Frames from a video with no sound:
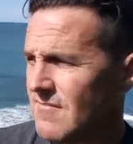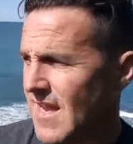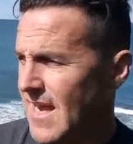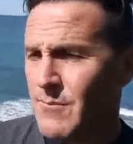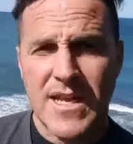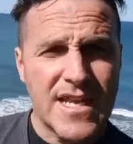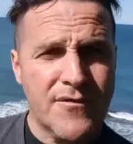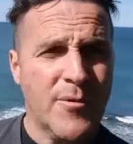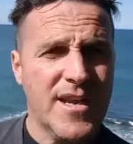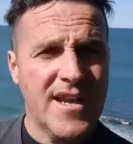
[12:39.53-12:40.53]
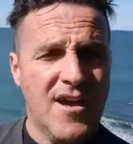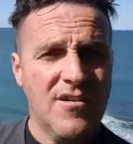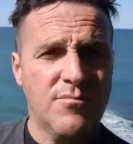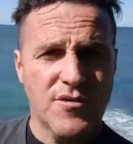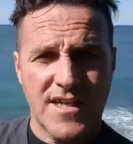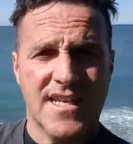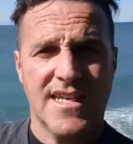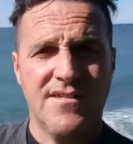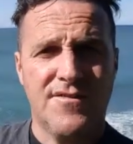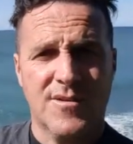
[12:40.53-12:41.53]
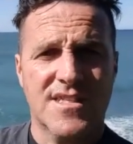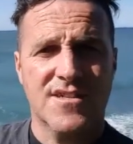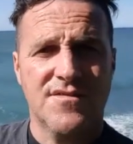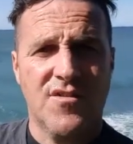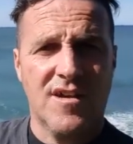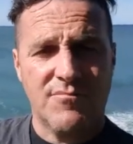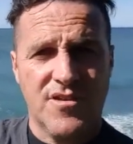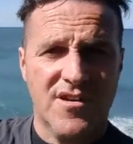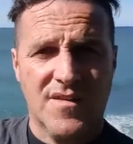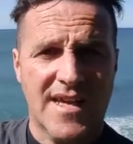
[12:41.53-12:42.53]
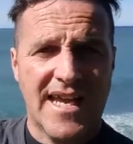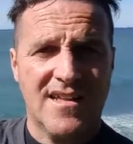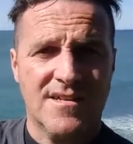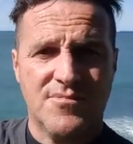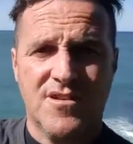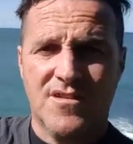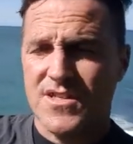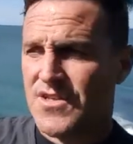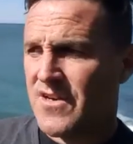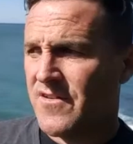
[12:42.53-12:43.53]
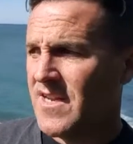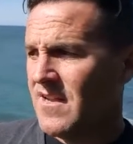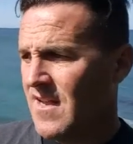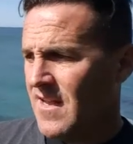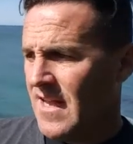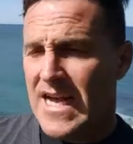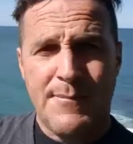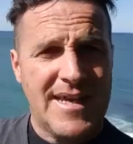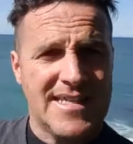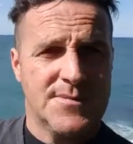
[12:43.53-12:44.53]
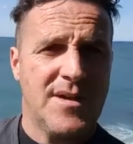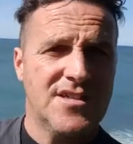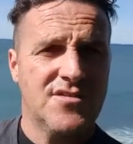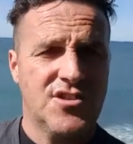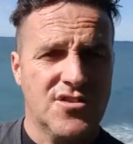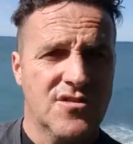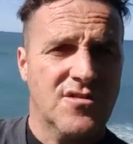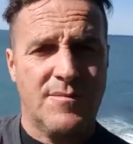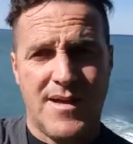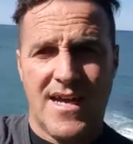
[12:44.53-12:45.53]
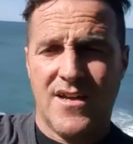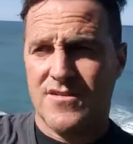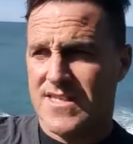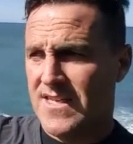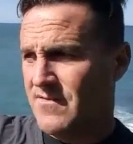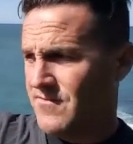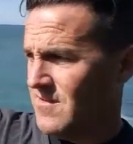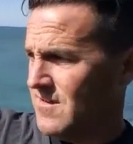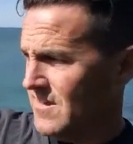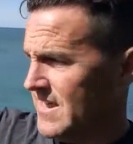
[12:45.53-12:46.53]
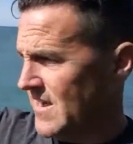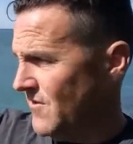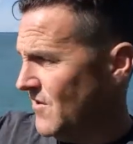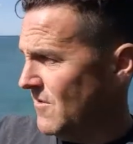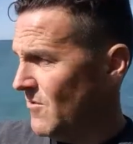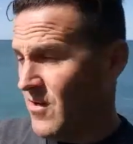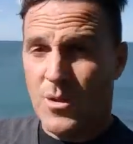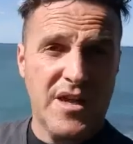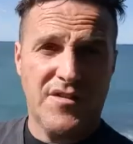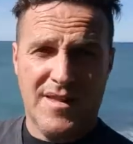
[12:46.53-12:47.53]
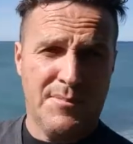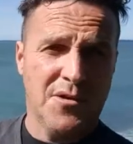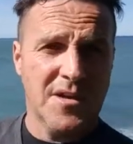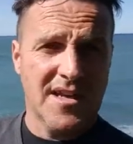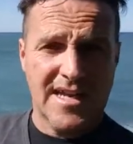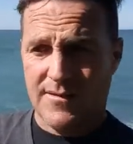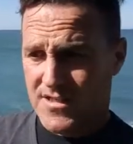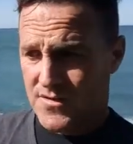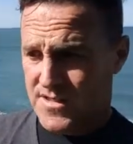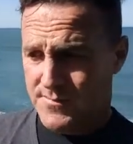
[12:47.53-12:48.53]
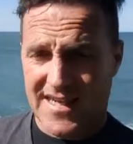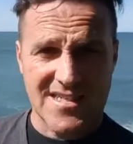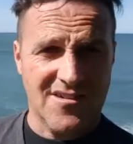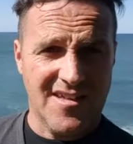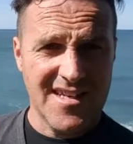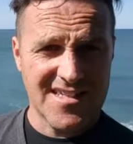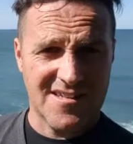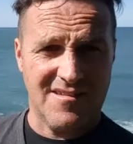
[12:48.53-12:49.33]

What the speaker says: letting everybody know, booking it in for myself, like putting it on the calendar, putting it on the diary, making space with the children or the partner and saying, I'm going to go here, or leaving the building and coming to a space like this,